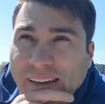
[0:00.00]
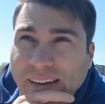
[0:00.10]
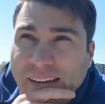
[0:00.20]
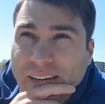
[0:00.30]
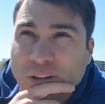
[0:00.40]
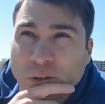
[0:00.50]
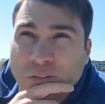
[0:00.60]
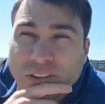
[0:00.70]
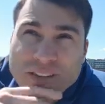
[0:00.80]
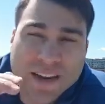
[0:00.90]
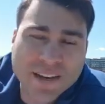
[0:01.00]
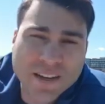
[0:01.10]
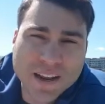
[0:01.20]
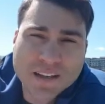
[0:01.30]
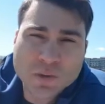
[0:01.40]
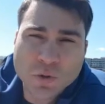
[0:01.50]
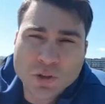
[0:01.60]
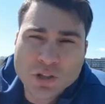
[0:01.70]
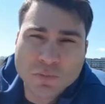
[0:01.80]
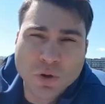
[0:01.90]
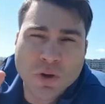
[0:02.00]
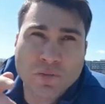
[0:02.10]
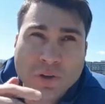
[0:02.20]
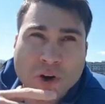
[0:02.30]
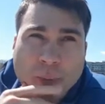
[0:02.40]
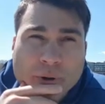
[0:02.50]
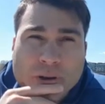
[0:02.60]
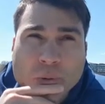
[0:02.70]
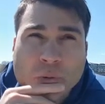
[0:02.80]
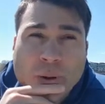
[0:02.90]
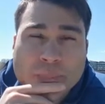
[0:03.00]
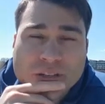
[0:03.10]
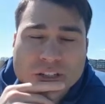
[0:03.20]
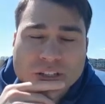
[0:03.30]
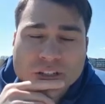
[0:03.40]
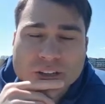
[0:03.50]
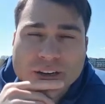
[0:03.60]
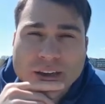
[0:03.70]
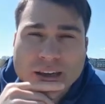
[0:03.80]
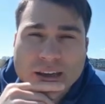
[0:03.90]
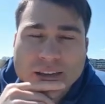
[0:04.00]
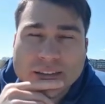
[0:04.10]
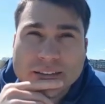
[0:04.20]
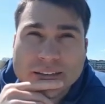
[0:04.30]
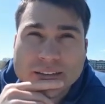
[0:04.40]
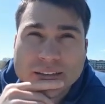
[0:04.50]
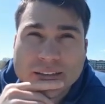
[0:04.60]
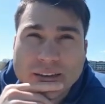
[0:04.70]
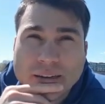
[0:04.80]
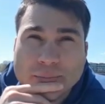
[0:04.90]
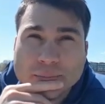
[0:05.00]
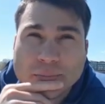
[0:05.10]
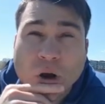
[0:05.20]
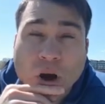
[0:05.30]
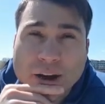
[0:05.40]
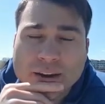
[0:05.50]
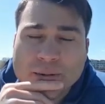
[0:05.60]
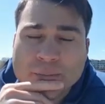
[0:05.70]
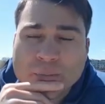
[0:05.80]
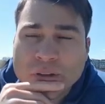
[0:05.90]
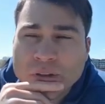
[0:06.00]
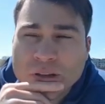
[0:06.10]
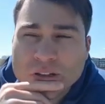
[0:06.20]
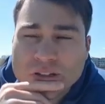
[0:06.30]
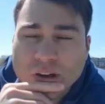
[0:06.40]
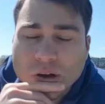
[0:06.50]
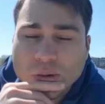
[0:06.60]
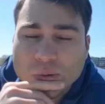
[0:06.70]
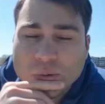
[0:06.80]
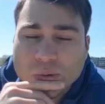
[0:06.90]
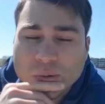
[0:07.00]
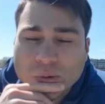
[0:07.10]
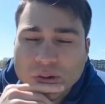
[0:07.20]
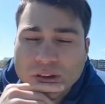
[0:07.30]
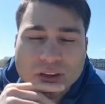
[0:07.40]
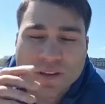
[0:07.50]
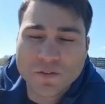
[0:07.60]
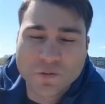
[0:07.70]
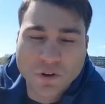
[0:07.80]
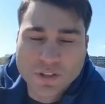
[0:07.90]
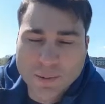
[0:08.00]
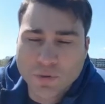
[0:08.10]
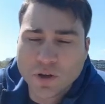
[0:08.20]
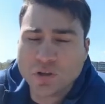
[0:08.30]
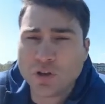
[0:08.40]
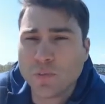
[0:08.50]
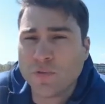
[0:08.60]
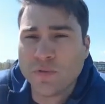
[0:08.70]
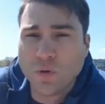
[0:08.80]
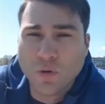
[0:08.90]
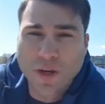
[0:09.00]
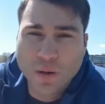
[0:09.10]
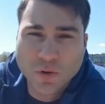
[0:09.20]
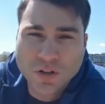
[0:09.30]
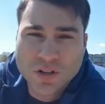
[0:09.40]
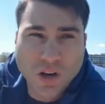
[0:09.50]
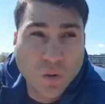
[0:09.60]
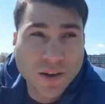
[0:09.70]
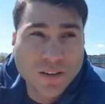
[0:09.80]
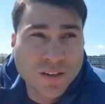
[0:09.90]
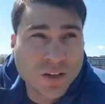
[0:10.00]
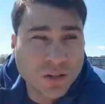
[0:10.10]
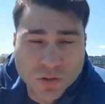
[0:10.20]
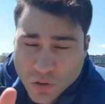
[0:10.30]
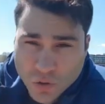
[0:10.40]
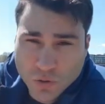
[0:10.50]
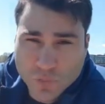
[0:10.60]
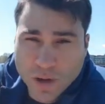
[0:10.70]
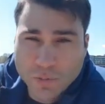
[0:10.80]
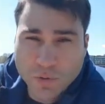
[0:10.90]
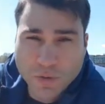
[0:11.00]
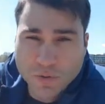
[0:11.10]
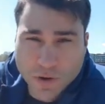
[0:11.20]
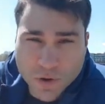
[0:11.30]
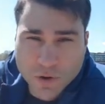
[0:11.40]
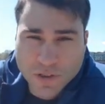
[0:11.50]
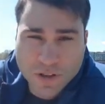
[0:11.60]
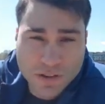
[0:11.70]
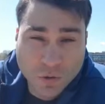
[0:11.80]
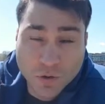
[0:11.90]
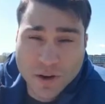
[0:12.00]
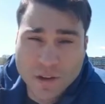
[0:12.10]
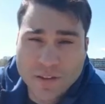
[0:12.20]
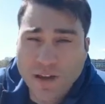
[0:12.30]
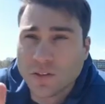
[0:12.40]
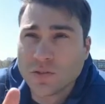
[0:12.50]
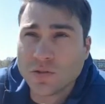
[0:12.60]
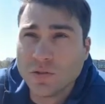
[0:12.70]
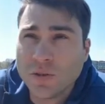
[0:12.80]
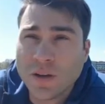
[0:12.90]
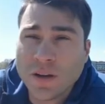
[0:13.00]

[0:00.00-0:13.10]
And 2 of the techniques we were exploring for comedy were repetition and heightening. So, for example, there was a group of 4 that were sewing. 2 people were very good at it. The other 2